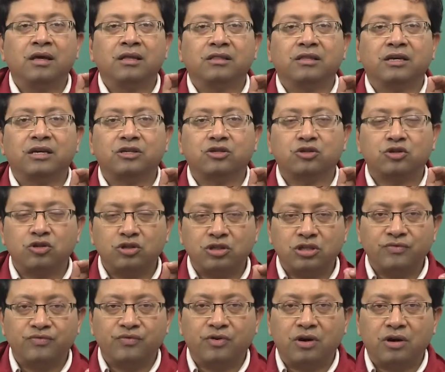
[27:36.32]
the
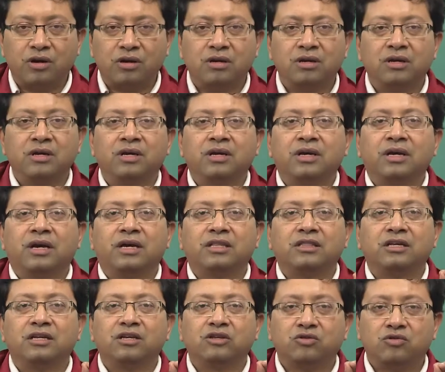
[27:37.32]
exclusive OR and
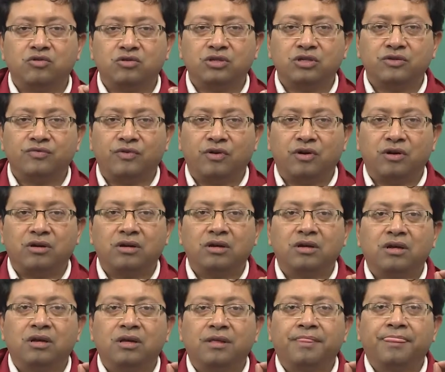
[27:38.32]
the inclusive OR,
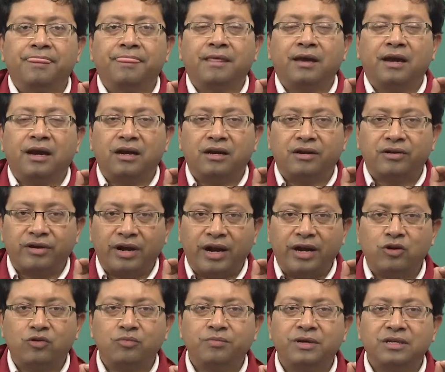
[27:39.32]
and try
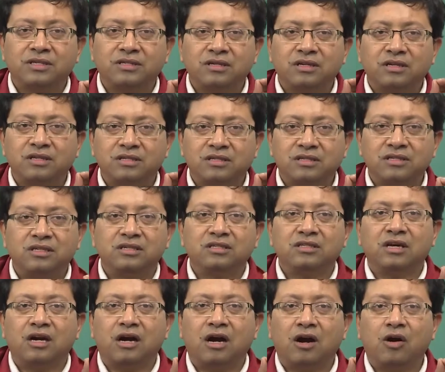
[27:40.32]
to basically see
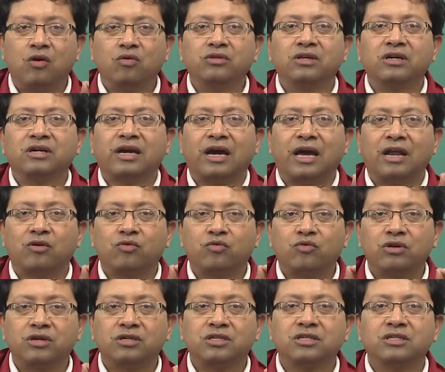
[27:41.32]
the how the
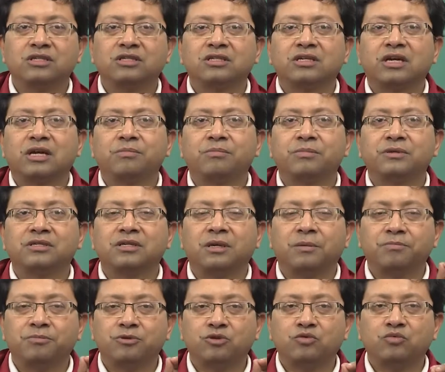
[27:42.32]
calculations can be
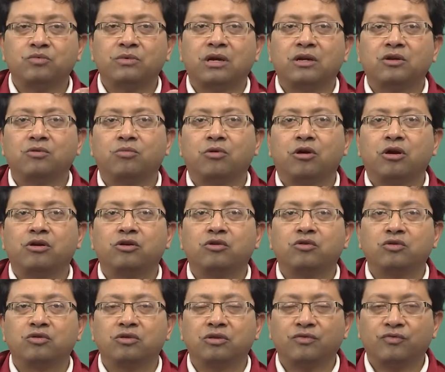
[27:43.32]
subsumed and brought
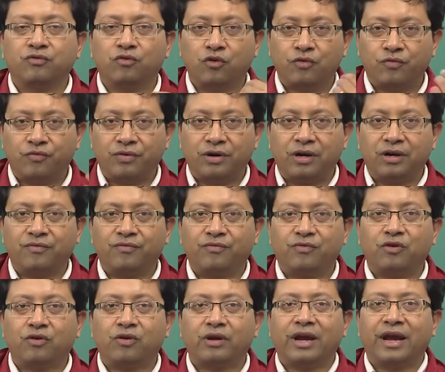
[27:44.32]
into the forefront
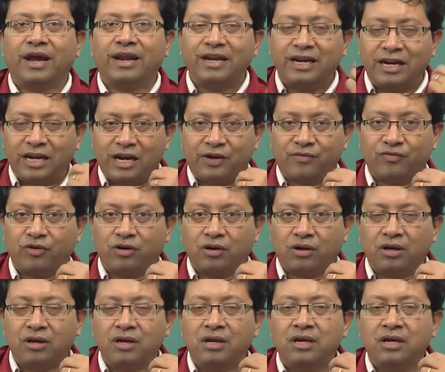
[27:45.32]
for any network,